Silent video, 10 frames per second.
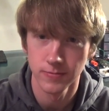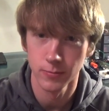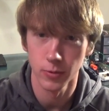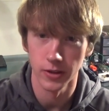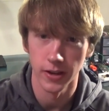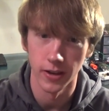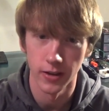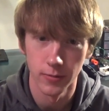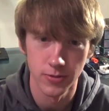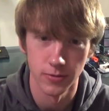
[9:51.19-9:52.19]
play
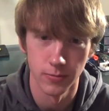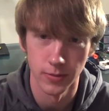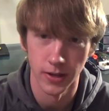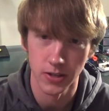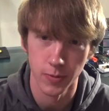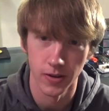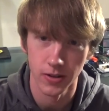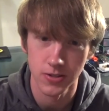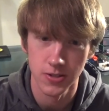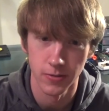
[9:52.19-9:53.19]
games and
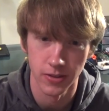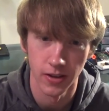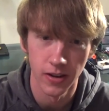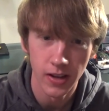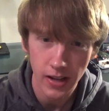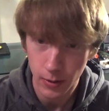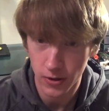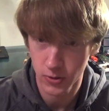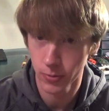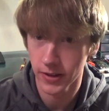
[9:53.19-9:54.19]
Xbox and stuff like that, and
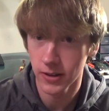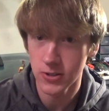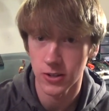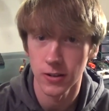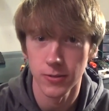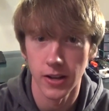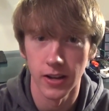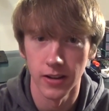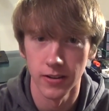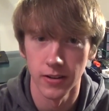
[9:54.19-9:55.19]
also play airsoft.
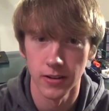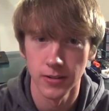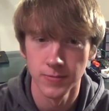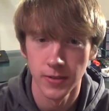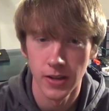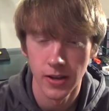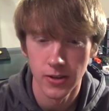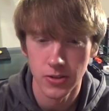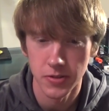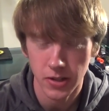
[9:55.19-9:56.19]
And so
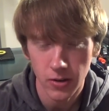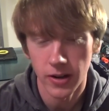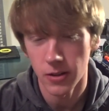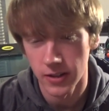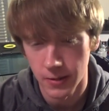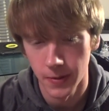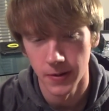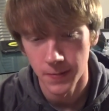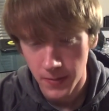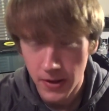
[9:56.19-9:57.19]
I was like, alright, I'll think about
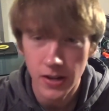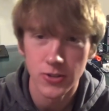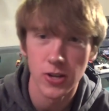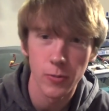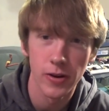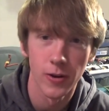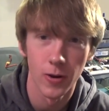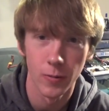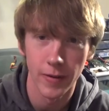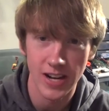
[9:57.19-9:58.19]
it. So I went
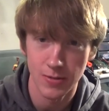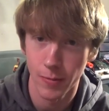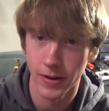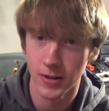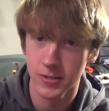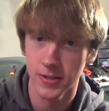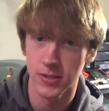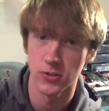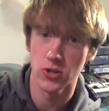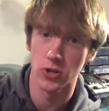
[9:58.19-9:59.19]
home, asked my parents, and they
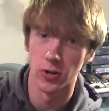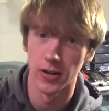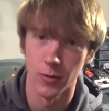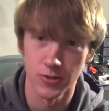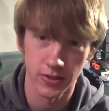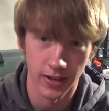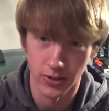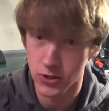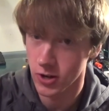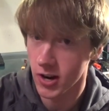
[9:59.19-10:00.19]
said sure, and I was kind of
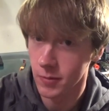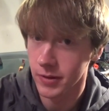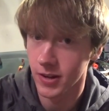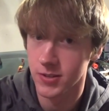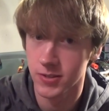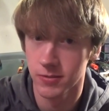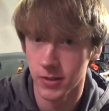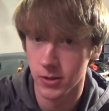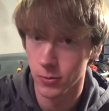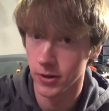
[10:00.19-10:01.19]
shocked because
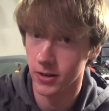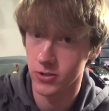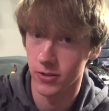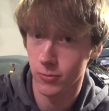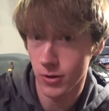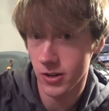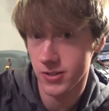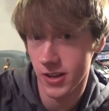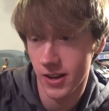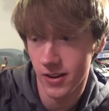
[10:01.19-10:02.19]
they knew what airsoft was,
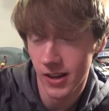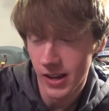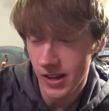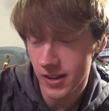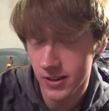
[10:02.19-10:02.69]
and I